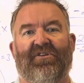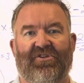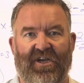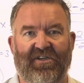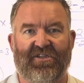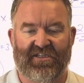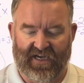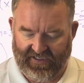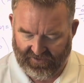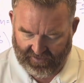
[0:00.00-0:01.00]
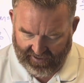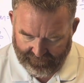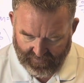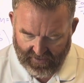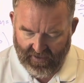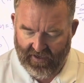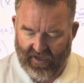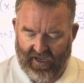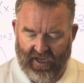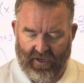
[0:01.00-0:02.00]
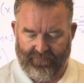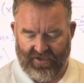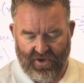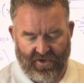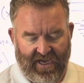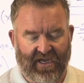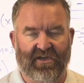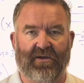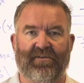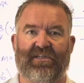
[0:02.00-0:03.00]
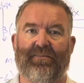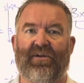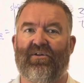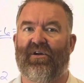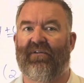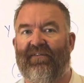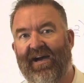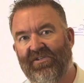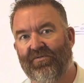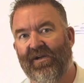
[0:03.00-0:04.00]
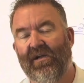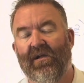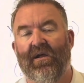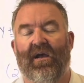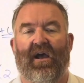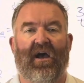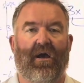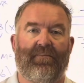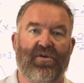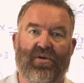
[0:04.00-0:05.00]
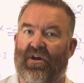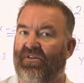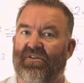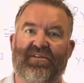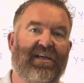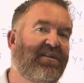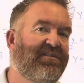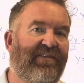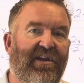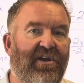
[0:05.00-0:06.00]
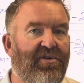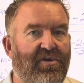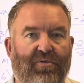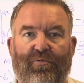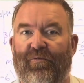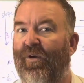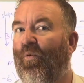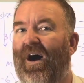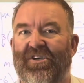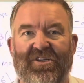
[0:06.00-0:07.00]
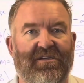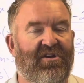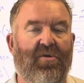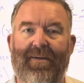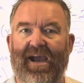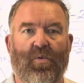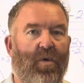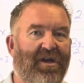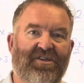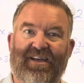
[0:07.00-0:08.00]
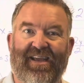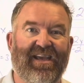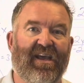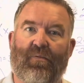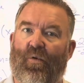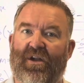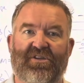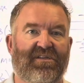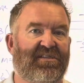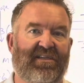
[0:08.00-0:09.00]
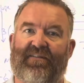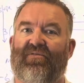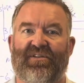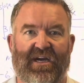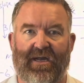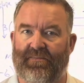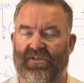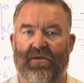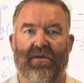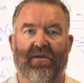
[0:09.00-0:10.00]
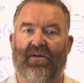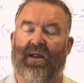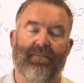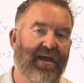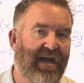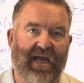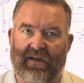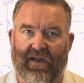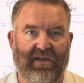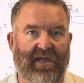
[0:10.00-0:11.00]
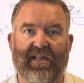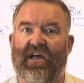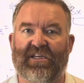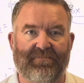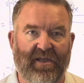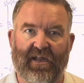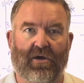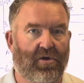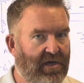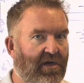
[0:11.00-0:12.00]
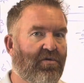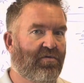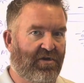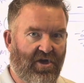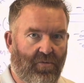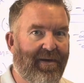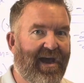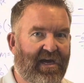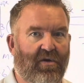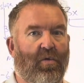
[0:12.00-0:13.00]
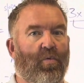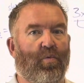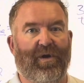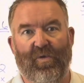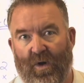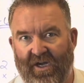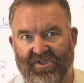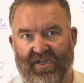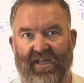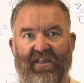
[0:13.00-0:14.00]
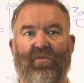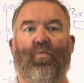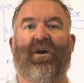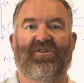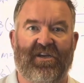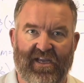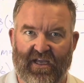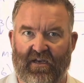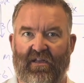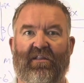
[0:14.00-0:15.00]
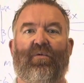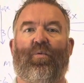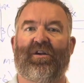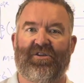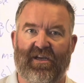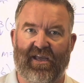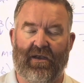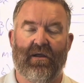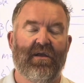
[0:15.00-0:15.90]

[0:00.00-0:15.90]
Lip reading: to change the signs, okay? You can come see me during advisory. You can also take this video, you can rewatch it, go back, watch it again, watch it several times. You're like, man, he lost me there. Okay, cool. Go back, rewatch it, and then watch it again, and then watch it again.